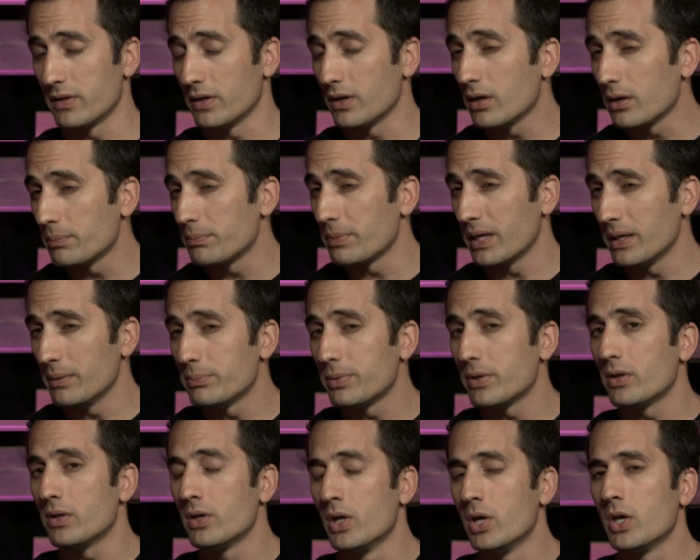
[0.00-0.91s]
There are
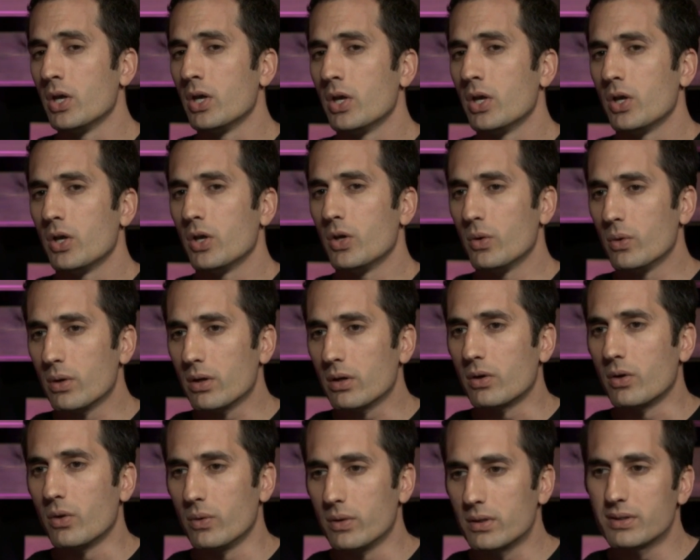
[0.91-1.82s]
people who are
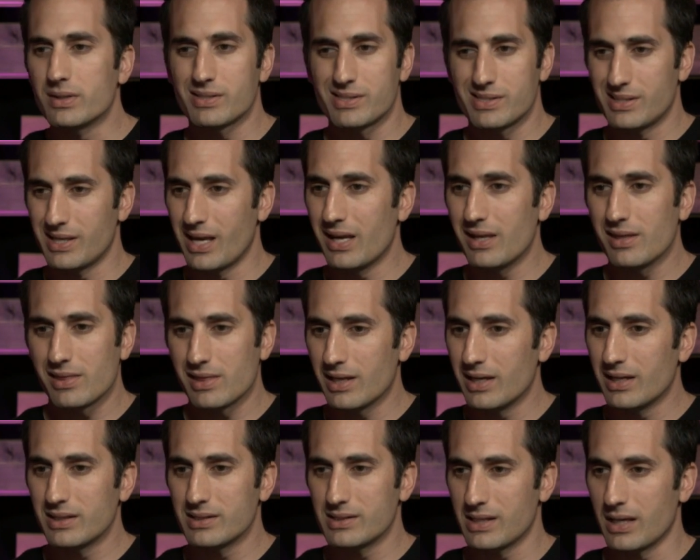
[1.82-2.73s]
going to say
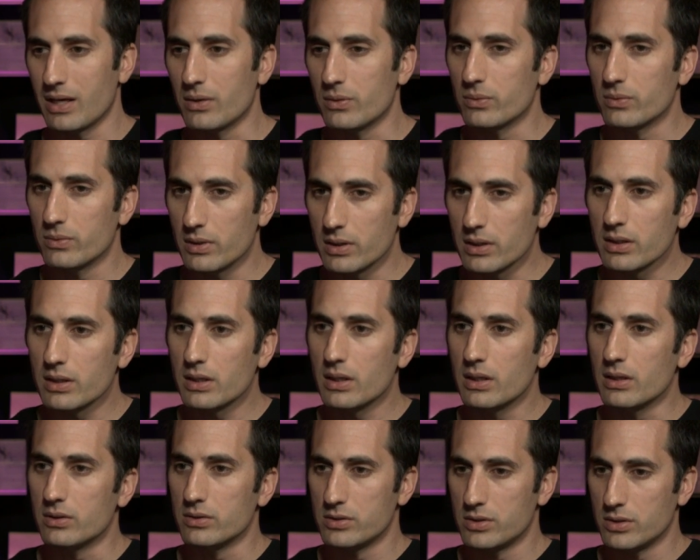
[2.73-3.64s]
things that
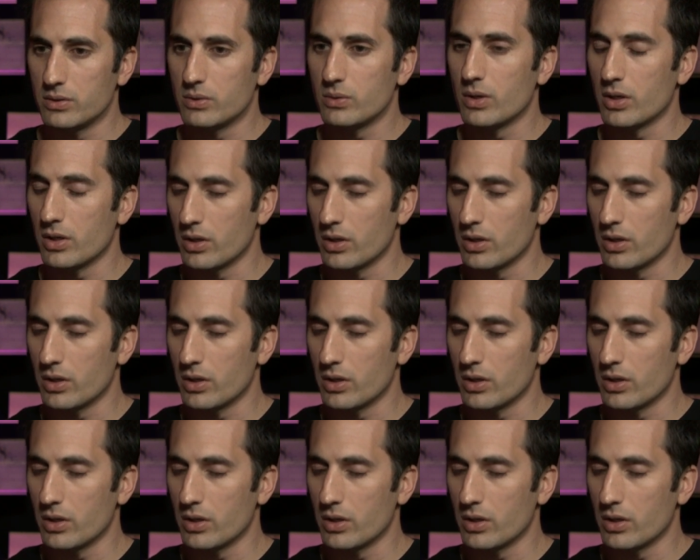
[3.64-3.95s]
really do